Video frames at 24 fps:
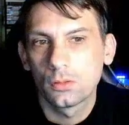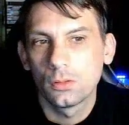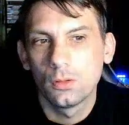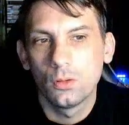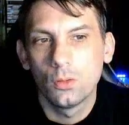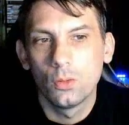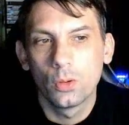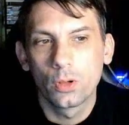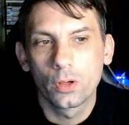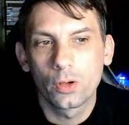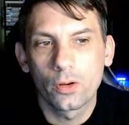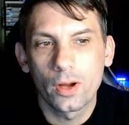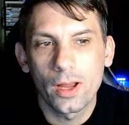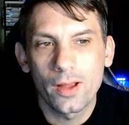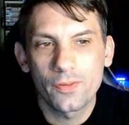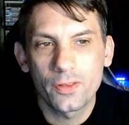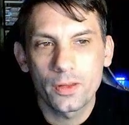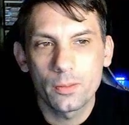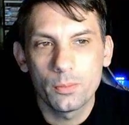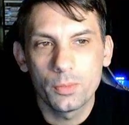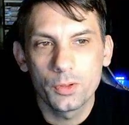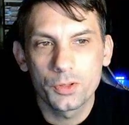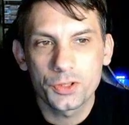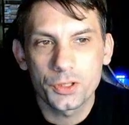Or
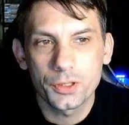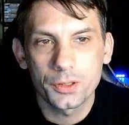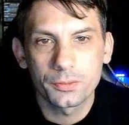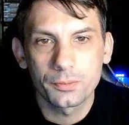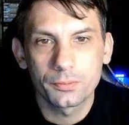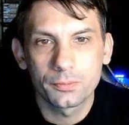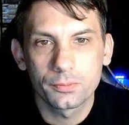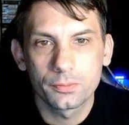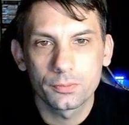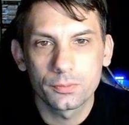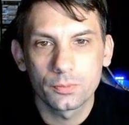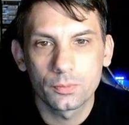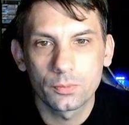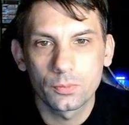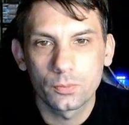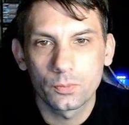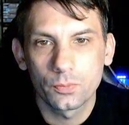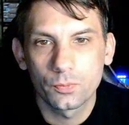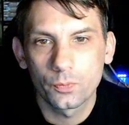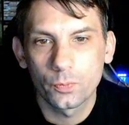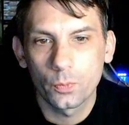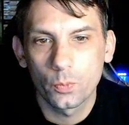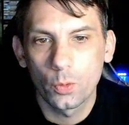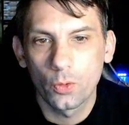Grafted Butcher.
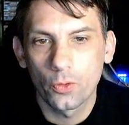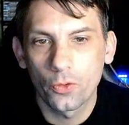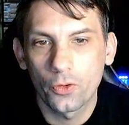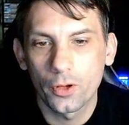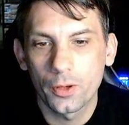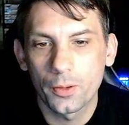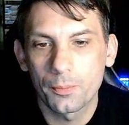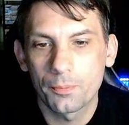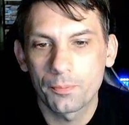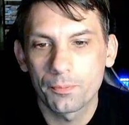We'll see.